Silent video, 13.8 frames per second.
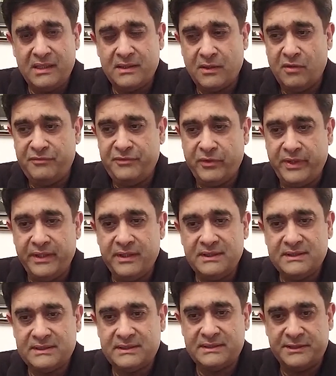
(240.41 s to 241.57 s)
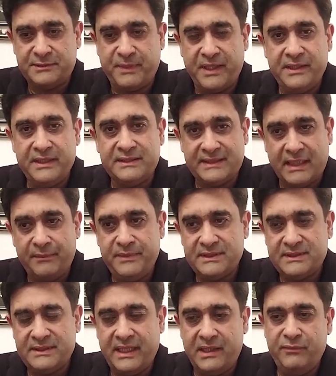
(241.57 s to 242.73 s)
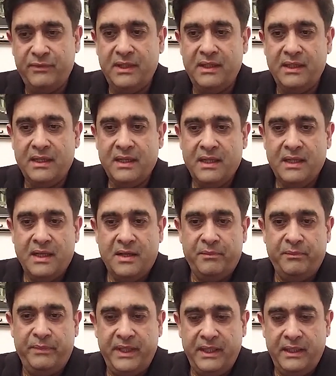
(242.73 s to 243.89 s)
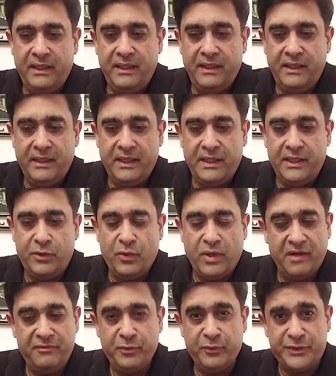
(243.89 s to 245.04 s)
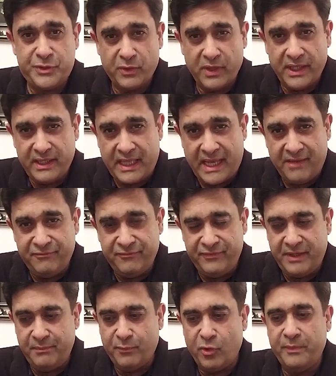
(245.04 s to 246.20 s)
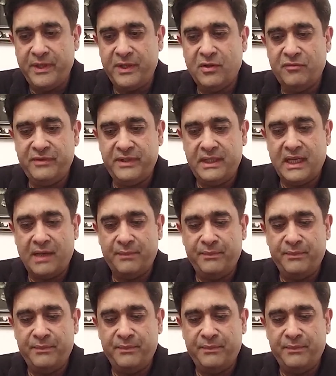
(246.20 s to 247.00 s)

part of your years spent in SZABIST, that will be, you have to enjoy every moment of it.